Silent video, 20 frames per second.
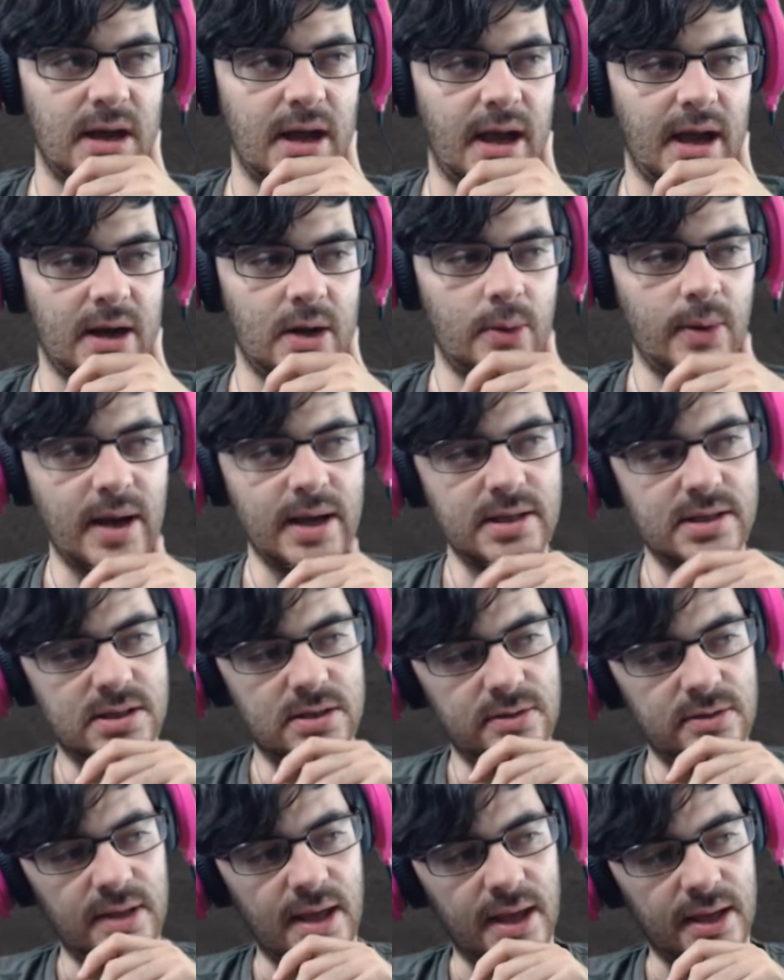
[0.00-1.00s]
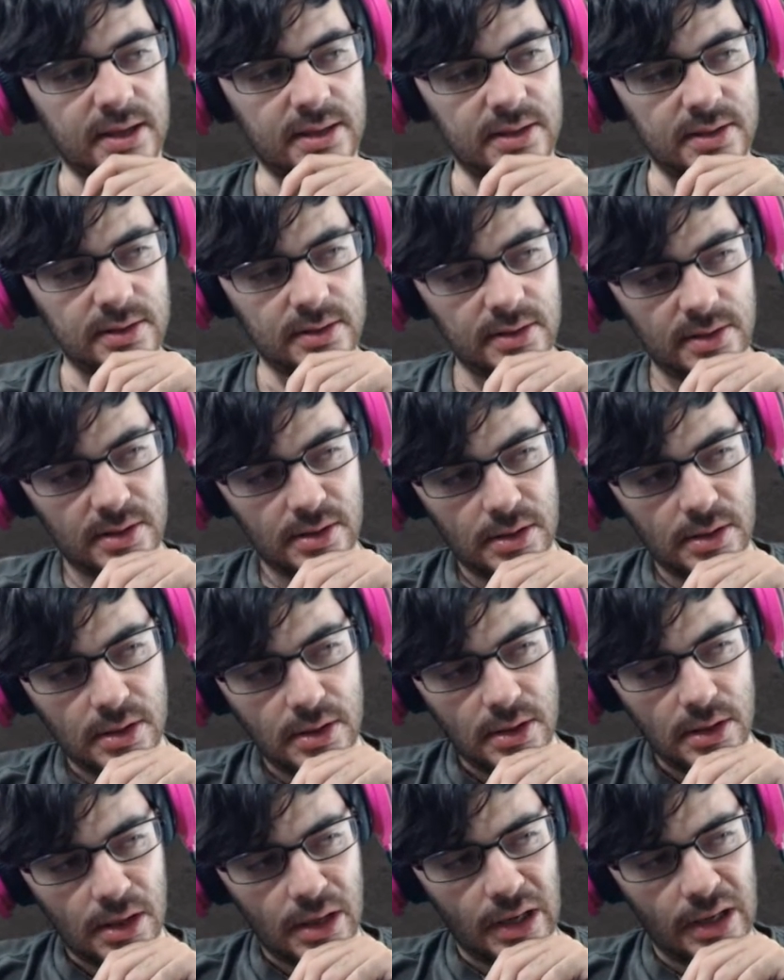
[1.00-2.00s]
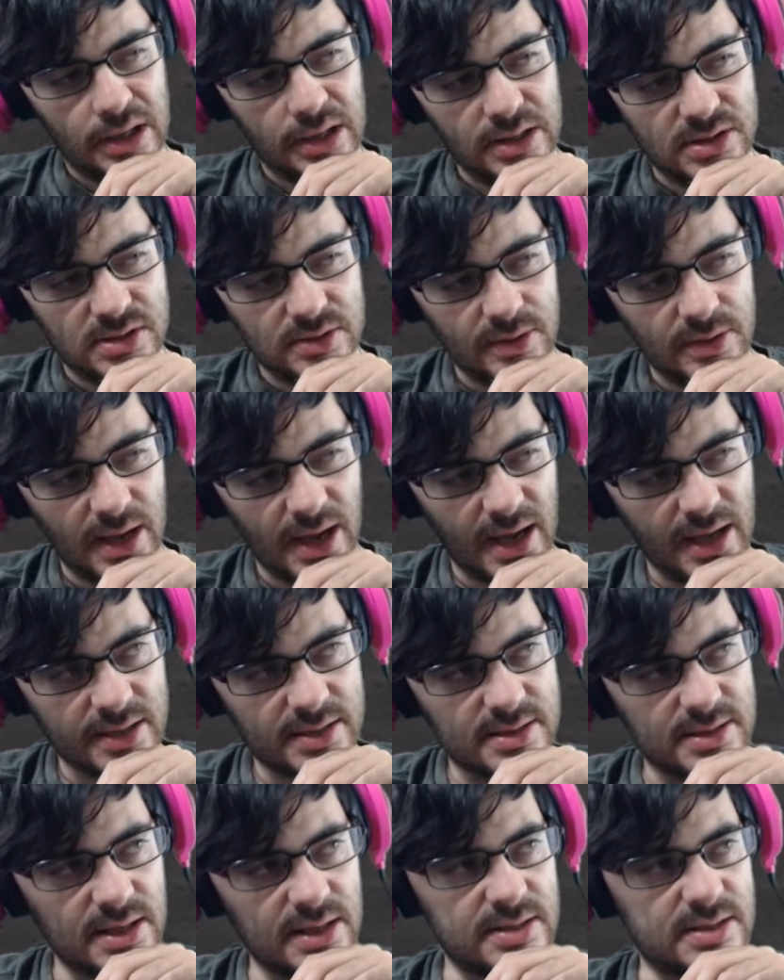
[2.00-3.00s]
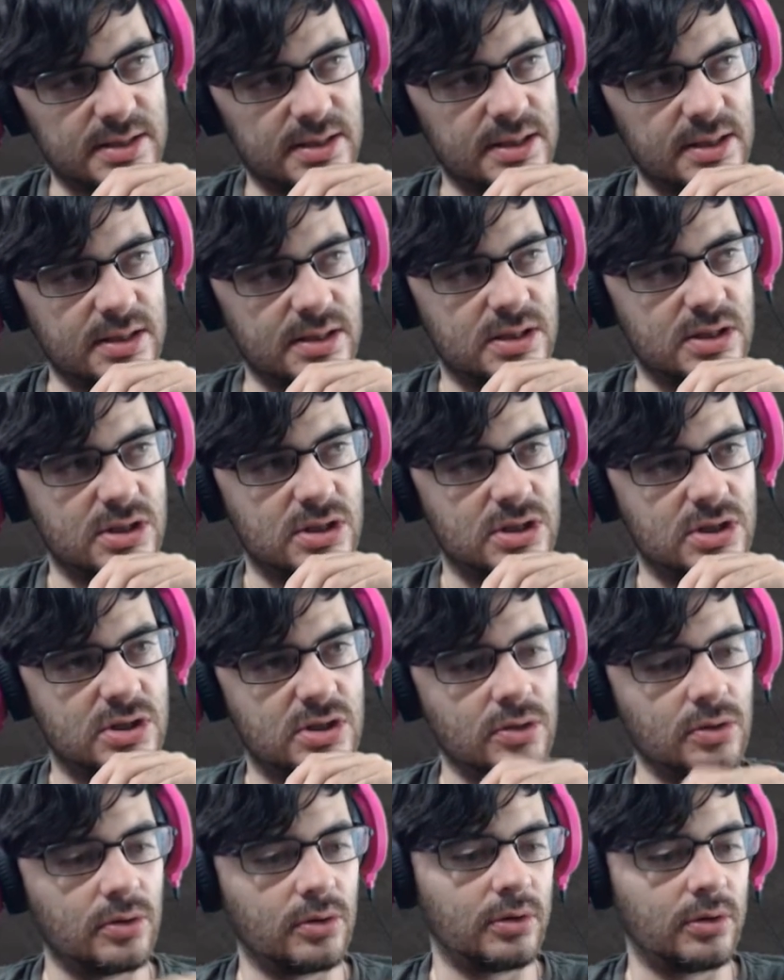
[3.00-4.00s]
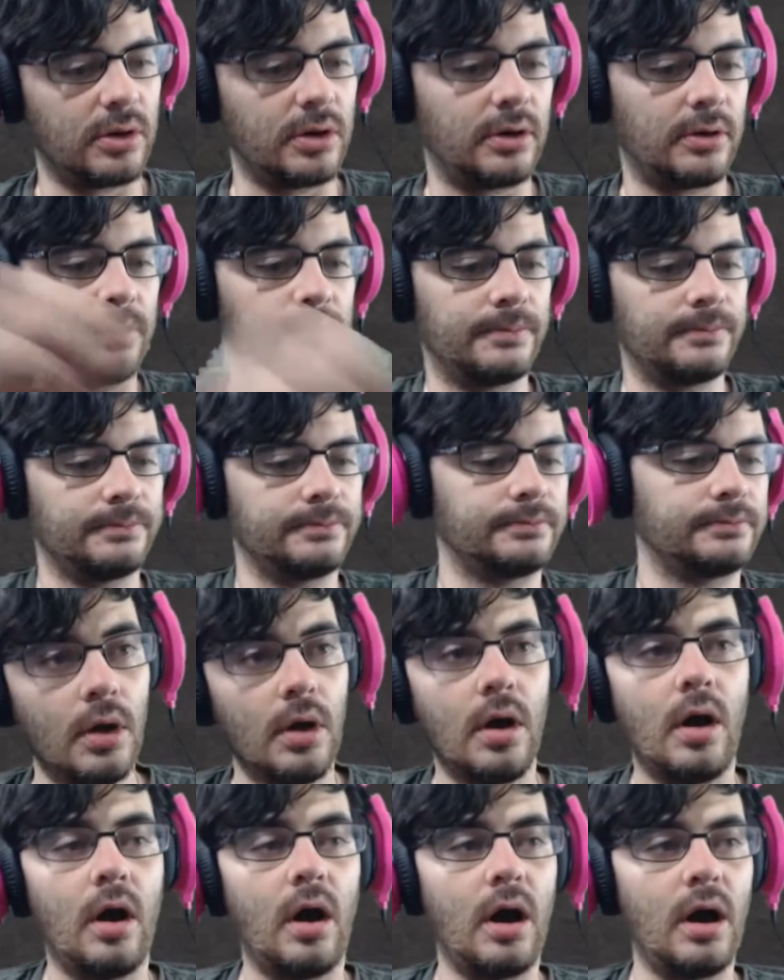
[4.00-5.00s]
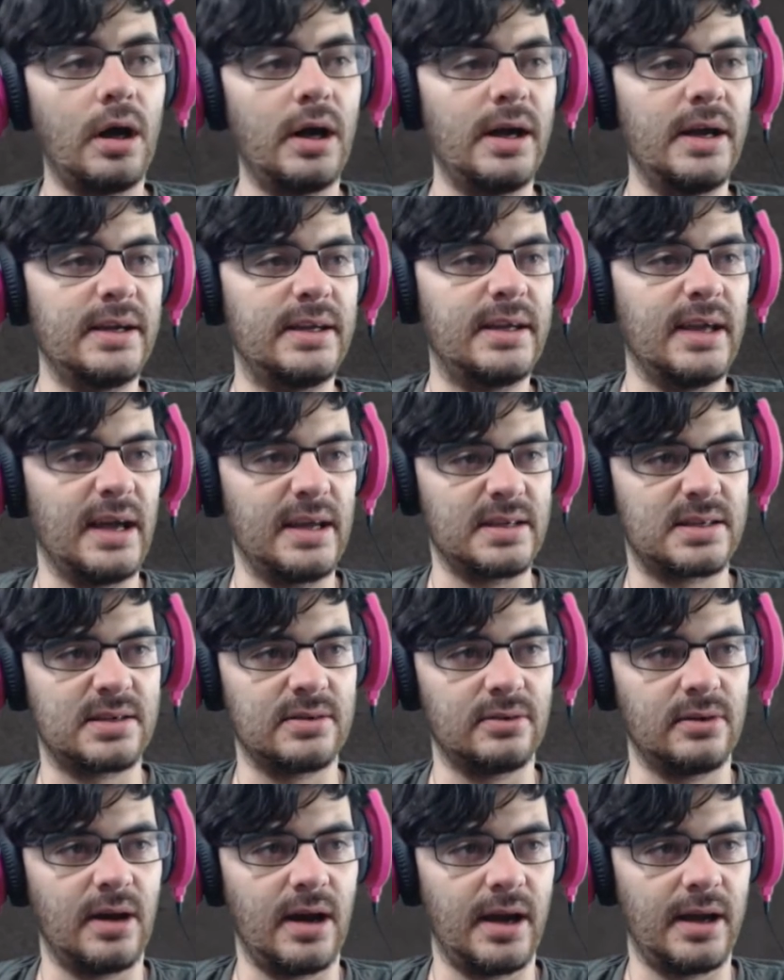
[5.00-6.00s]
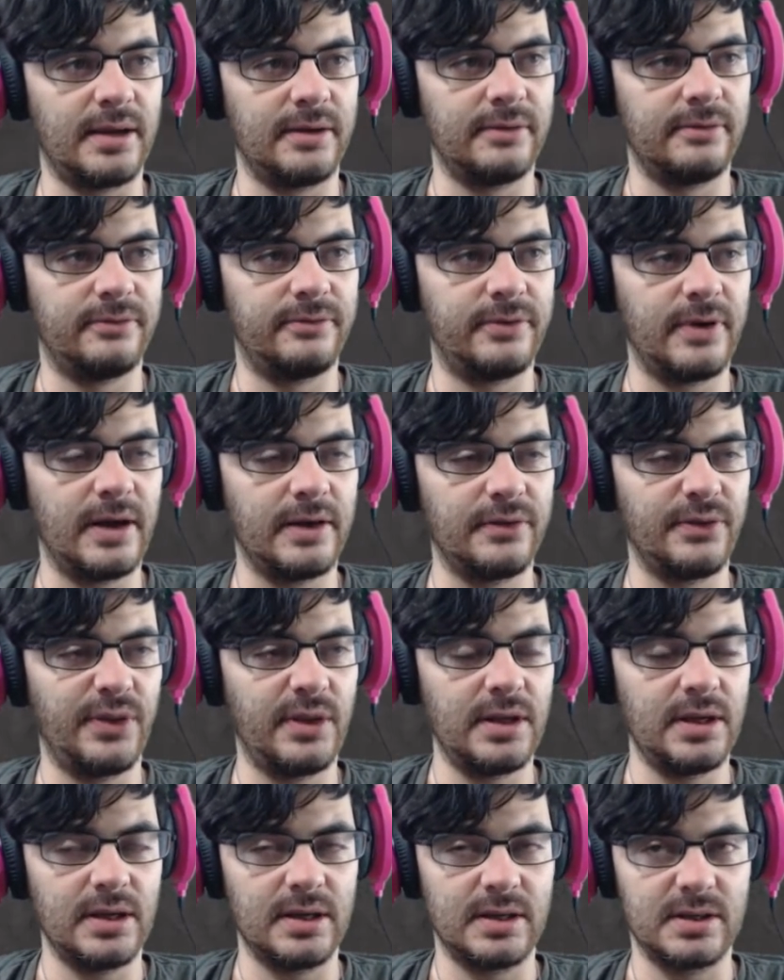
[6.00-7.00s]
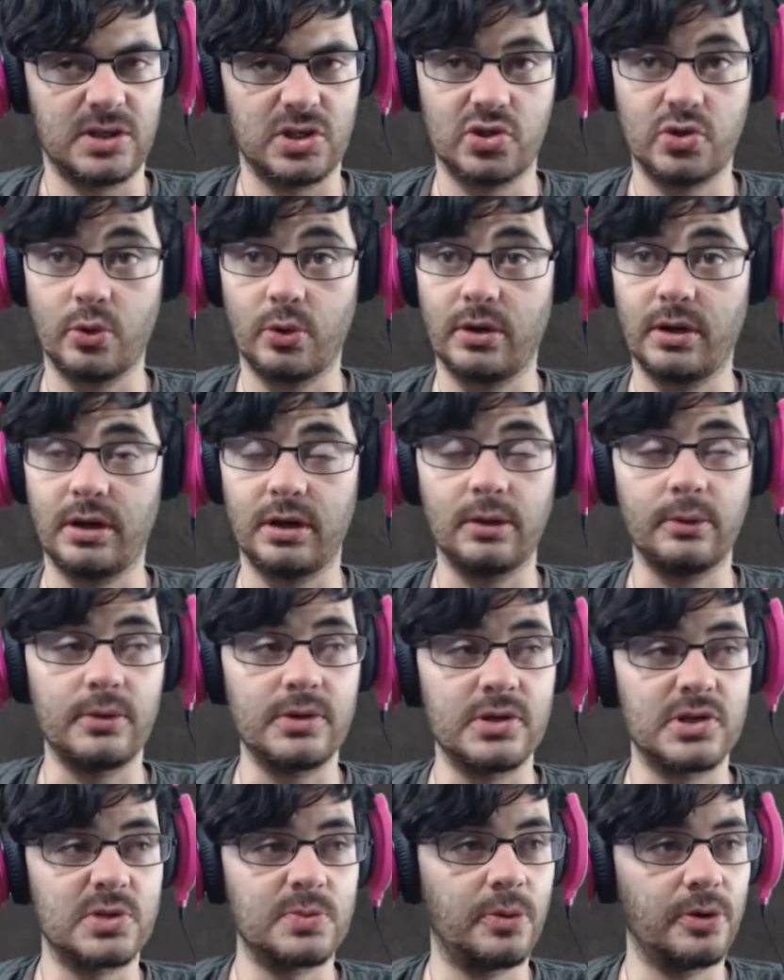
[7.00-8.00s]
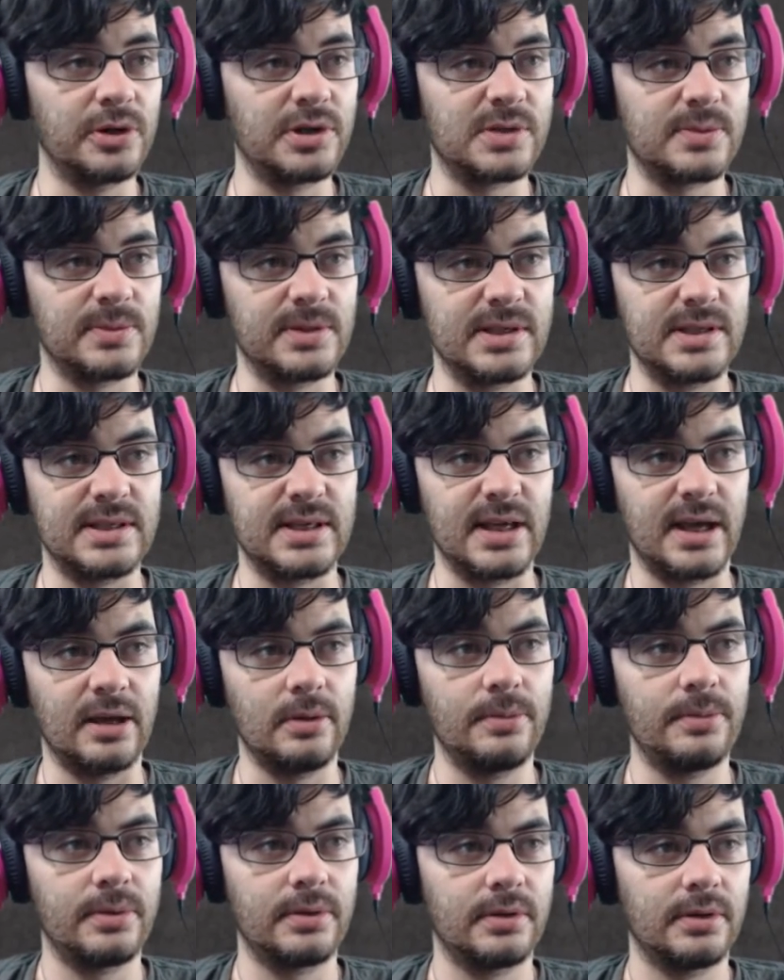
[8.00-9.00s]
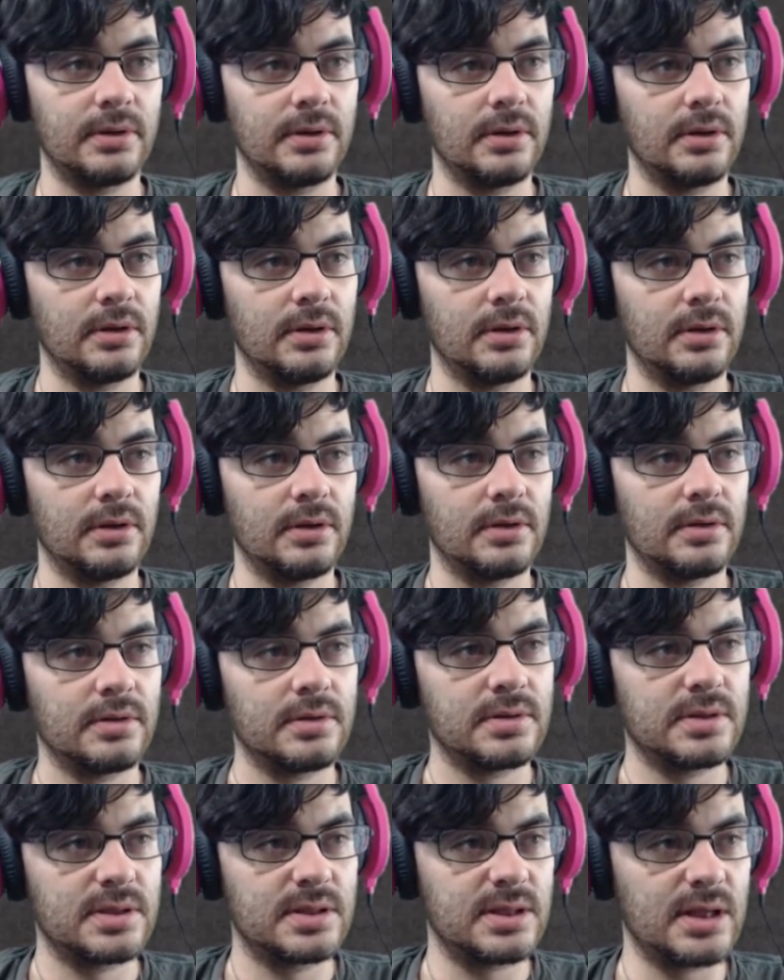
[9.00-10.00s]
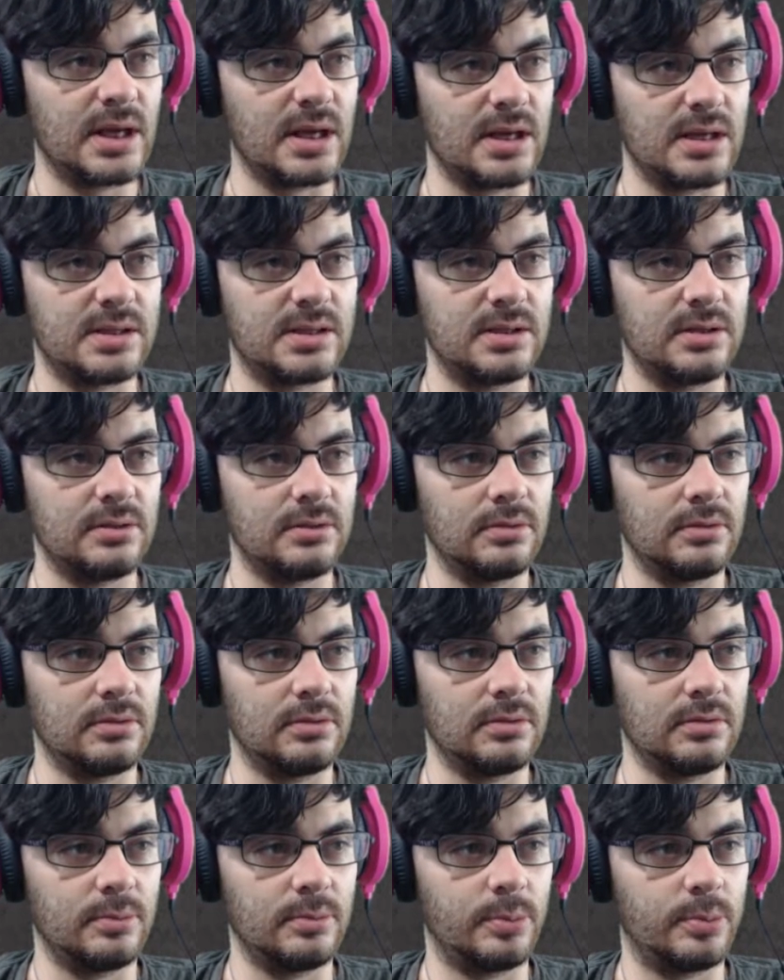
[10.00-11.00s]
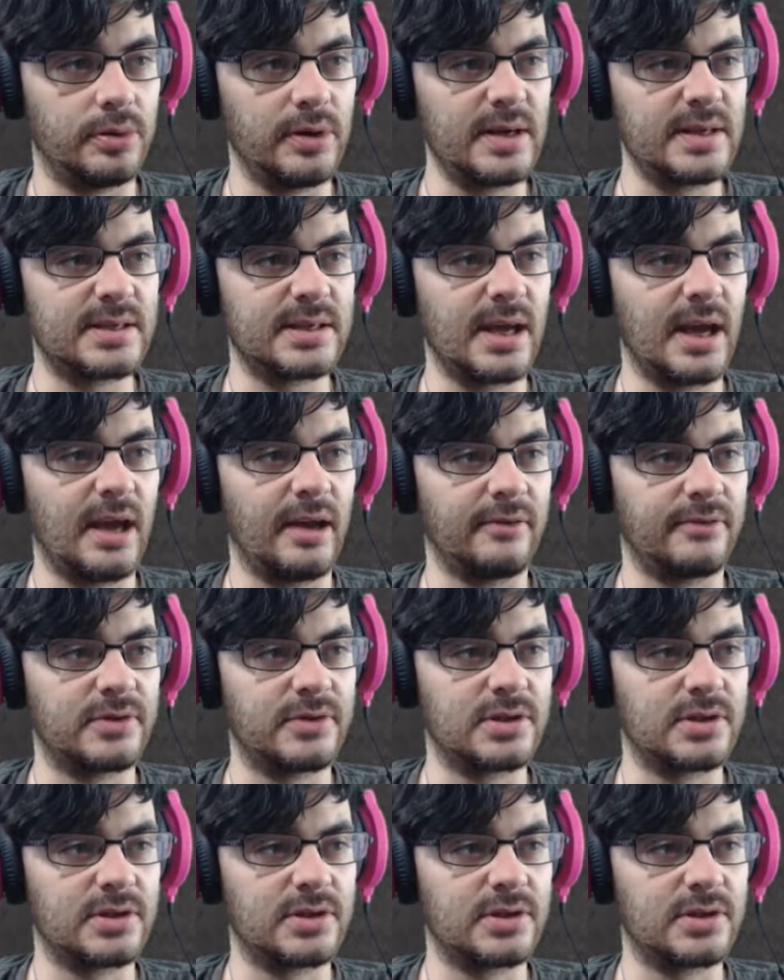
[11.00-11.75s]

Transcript: How do I do that? I need to access the store. Alright, guys, so I've found the store here with Sportsman's help. Set to press F.